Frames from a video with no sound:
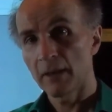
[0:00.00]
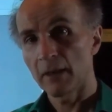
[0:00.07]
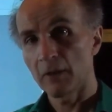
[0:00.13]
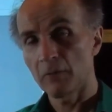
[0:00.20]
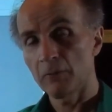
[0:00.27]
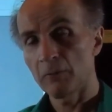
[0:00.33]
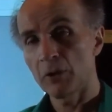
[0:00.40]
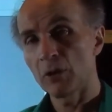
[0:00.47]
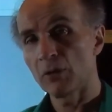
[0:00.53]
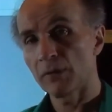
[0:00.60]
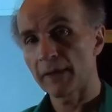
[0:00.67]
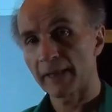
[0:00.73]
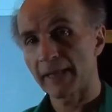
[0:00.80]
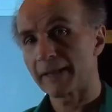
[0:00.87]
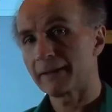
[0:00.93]
if we know
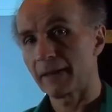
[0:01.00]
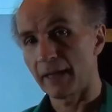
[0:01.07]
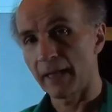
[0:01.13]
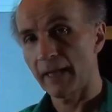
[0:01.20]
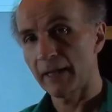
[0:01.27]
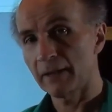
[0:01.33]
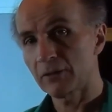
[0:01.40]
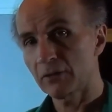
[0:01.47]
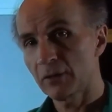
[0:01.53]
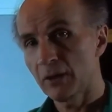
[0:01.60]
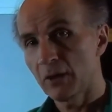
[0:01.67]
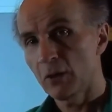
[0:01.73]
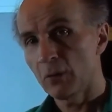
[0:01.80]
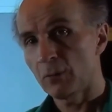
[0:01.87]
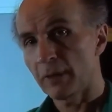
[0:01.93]
that at the end
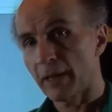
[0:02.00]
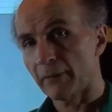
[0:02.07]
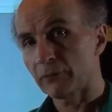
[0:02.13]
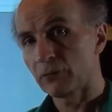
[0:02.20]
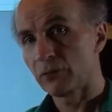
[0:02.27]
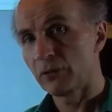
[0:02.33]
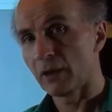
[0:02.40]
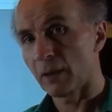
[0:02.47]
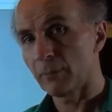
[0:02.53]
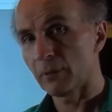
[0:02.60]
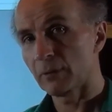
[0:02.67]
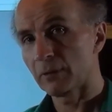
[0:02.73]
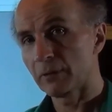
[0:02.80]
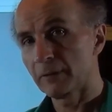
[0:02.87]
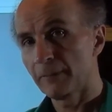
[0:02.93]
we have to
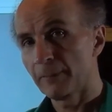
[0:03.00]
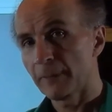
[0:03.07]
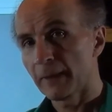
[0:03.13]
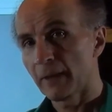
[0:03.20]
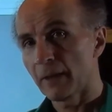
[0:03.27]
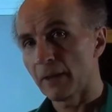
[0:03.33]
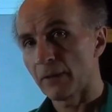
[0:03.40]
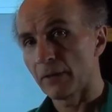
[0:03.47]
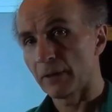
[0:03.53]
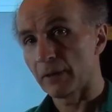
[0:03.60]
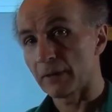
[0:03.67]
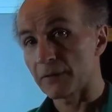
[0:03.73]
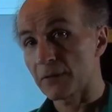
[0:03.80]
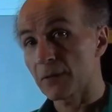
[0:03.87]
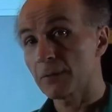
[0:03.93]
double
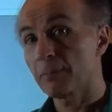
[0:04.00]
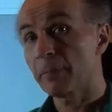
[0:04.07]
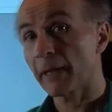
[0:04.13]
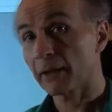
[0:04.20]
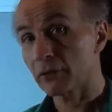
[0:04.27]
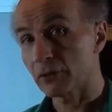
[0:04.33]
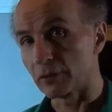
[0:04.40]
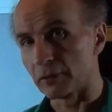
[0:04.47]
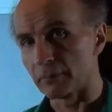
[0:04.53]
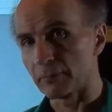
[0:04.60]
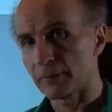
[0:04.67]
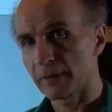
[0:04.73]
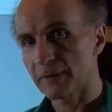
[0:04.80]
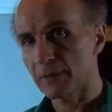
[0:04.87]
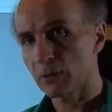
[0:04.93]
the spectrum,
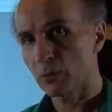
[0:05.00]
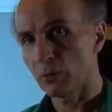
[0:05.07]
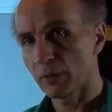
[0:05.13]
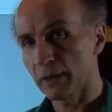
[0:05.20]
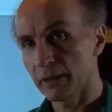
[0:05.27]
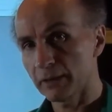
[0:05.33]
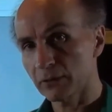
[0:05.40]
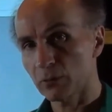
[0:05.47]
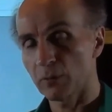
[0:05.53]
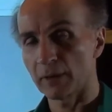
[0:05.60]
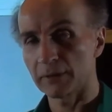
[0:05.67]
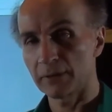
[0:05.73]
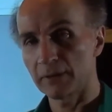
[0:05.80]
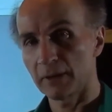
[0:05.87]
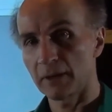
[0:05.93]
the squared
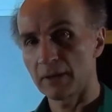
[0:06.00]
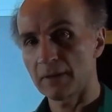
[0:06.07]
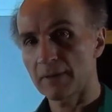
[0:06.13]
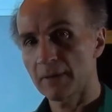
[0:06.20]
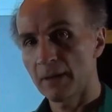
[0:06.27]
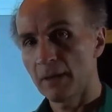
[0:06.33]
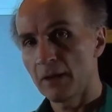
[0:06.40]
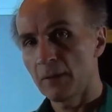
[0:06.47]
quantities,